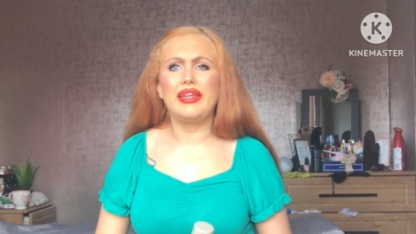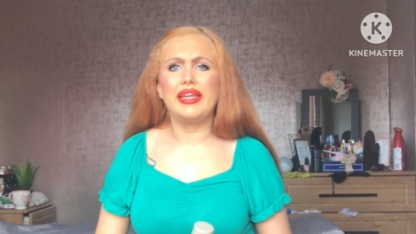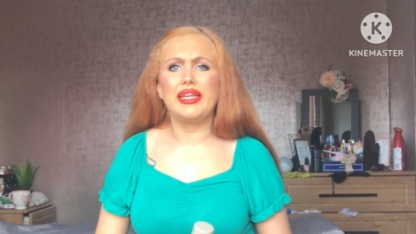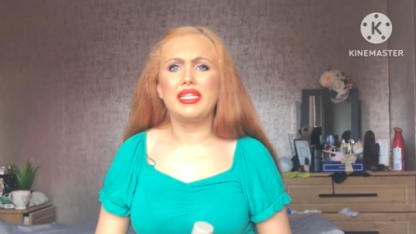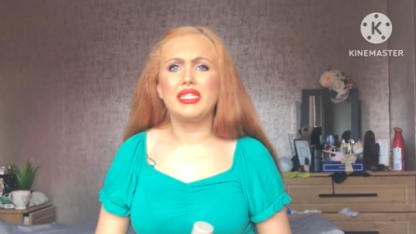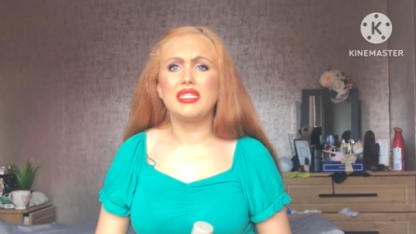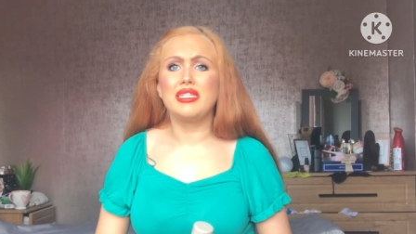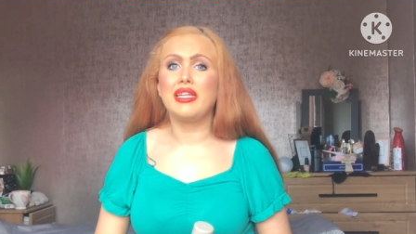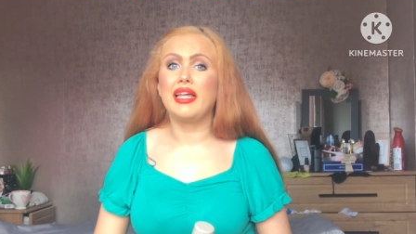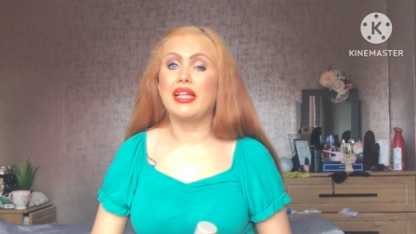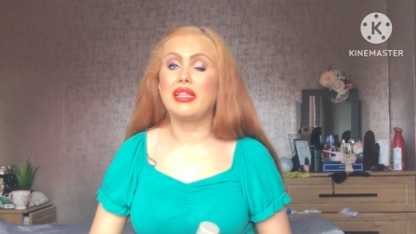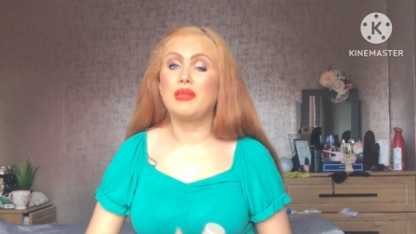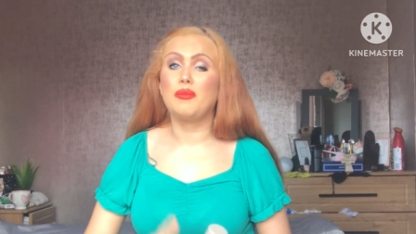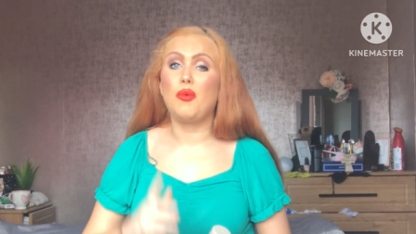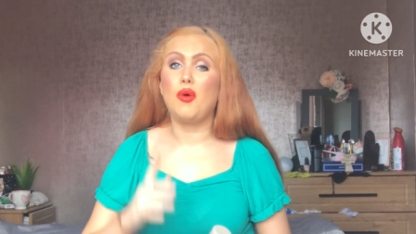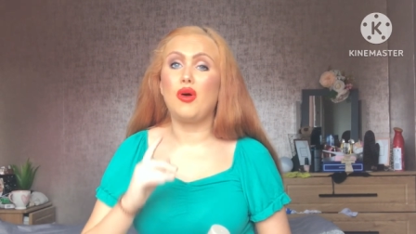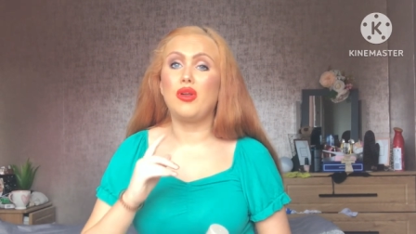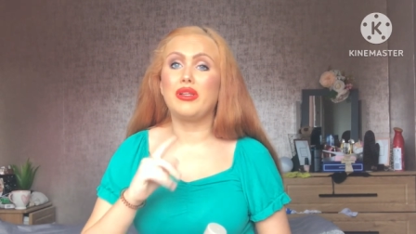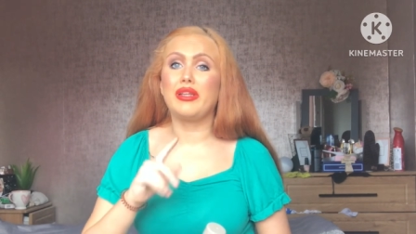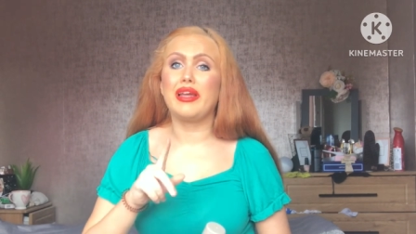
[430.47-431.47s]
ages like the
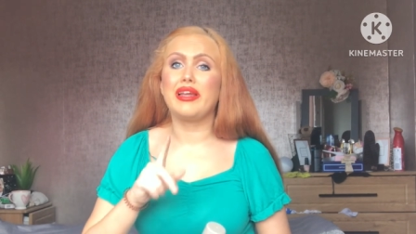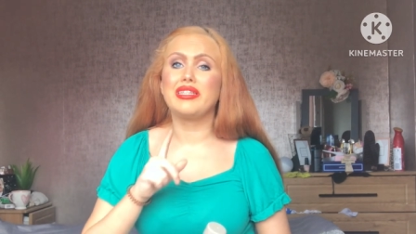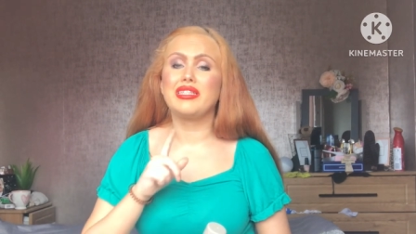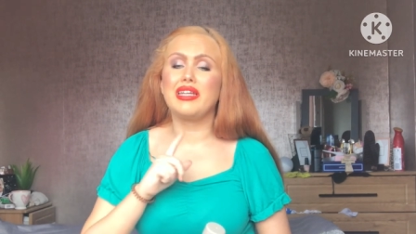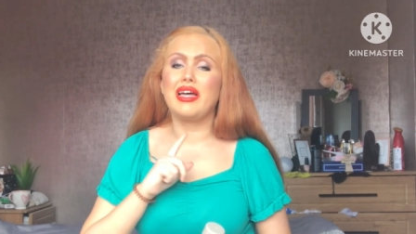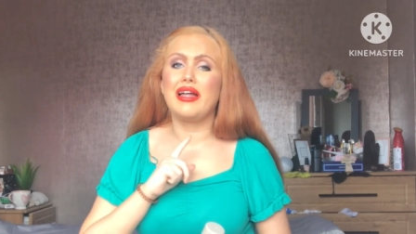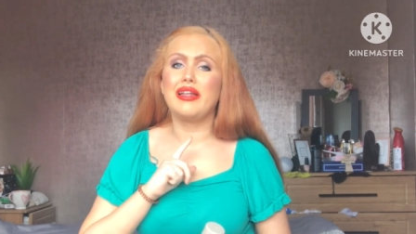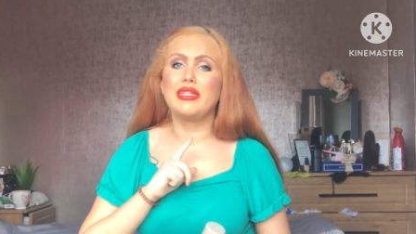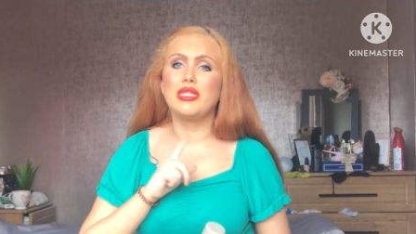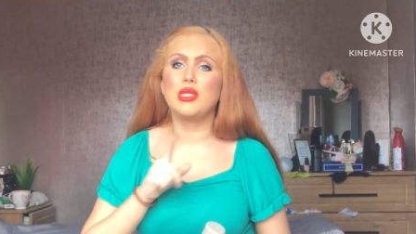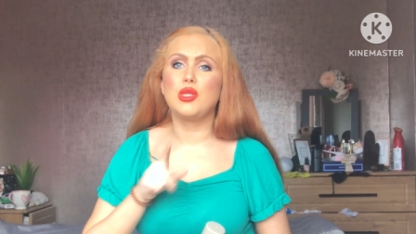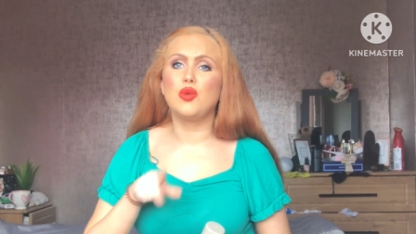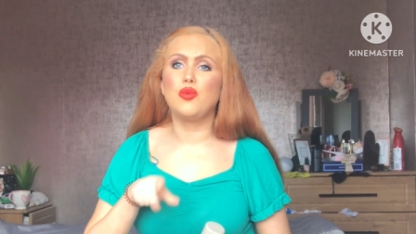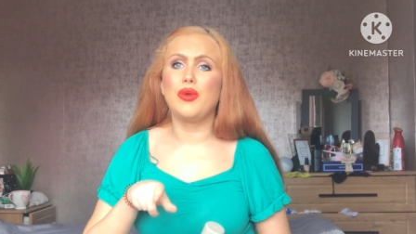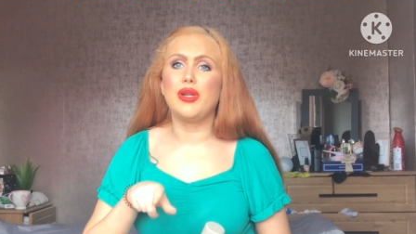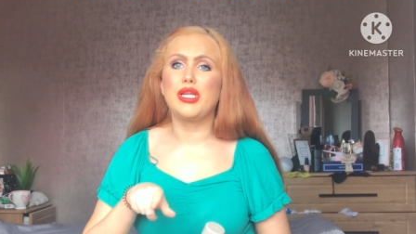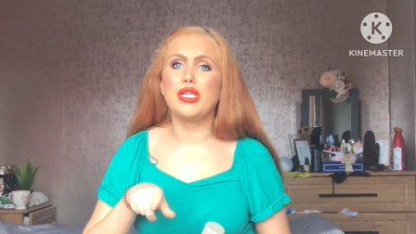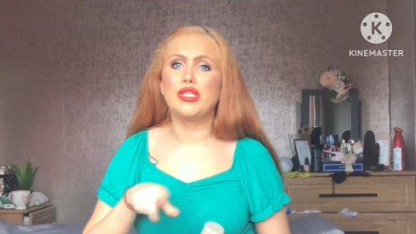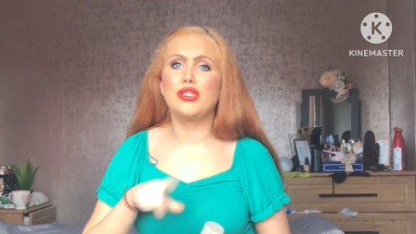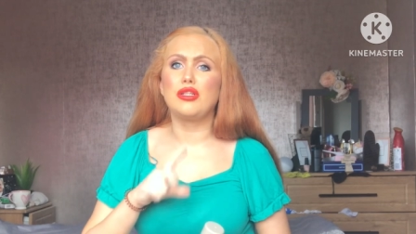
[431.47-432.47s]
Bondi Sands
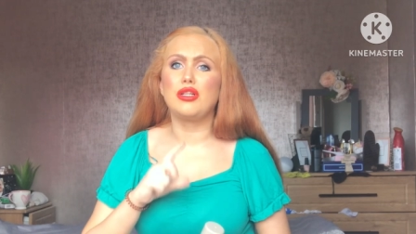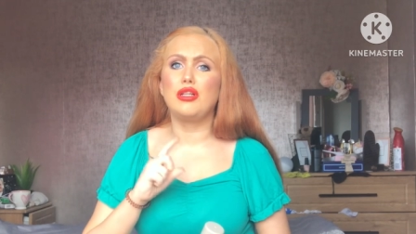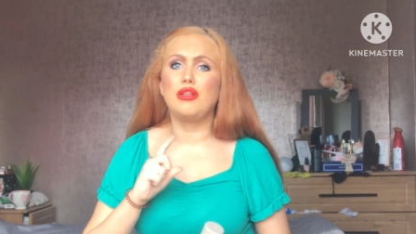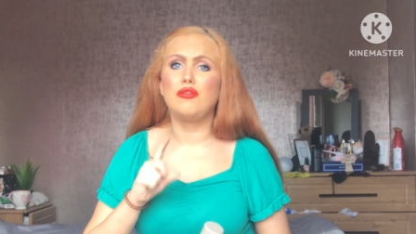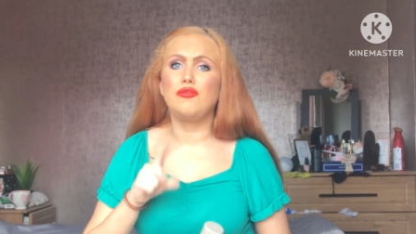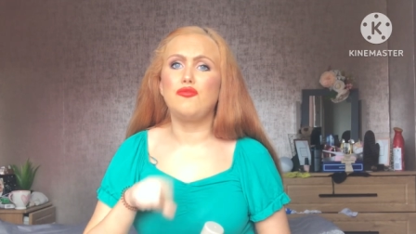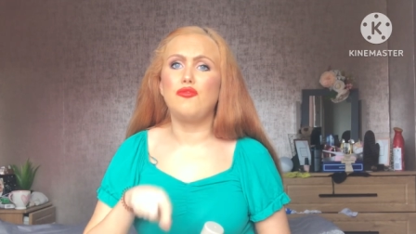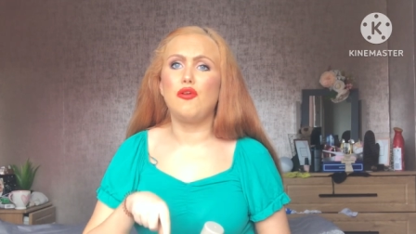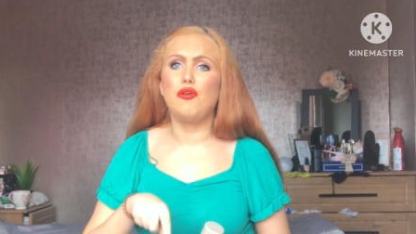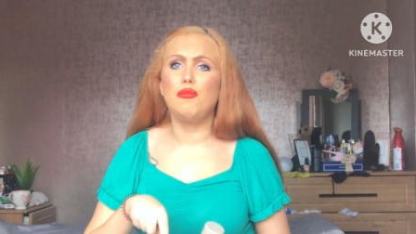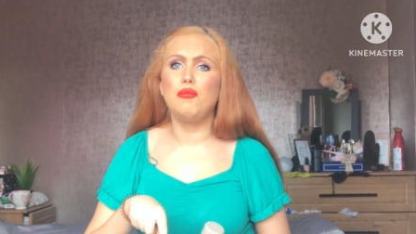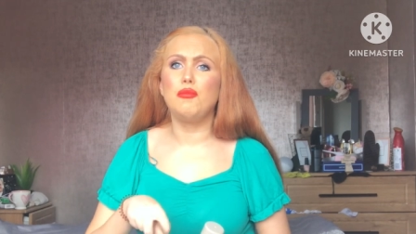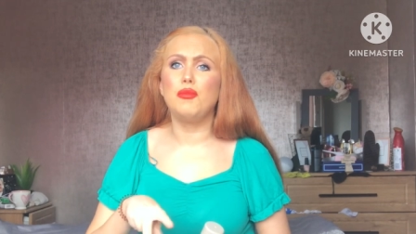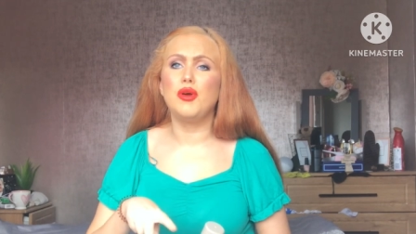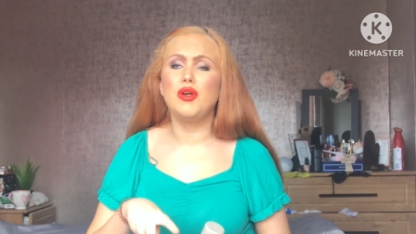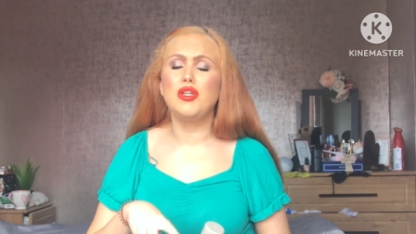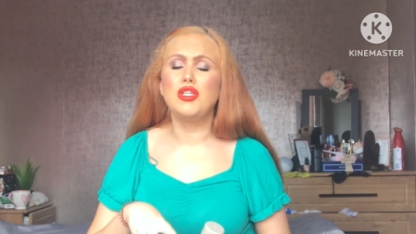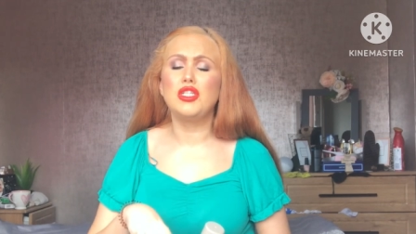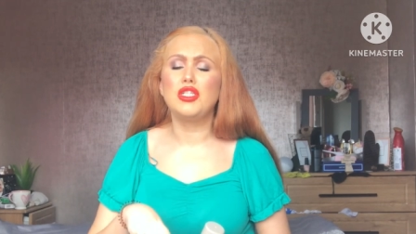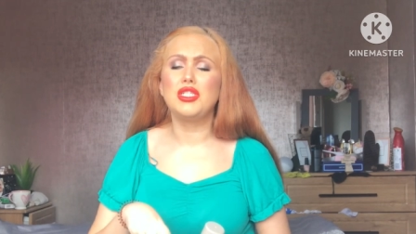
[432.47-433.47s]
original foam
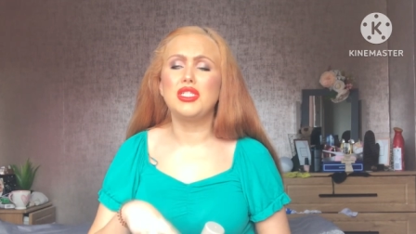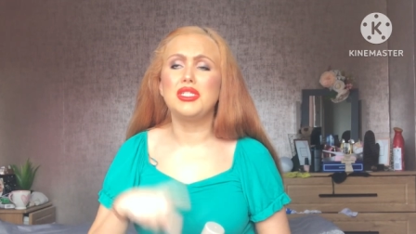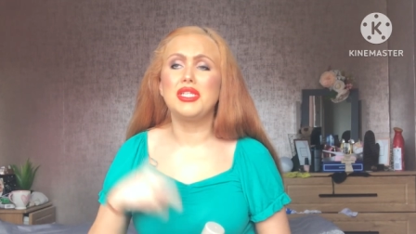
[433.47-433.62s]
mousse.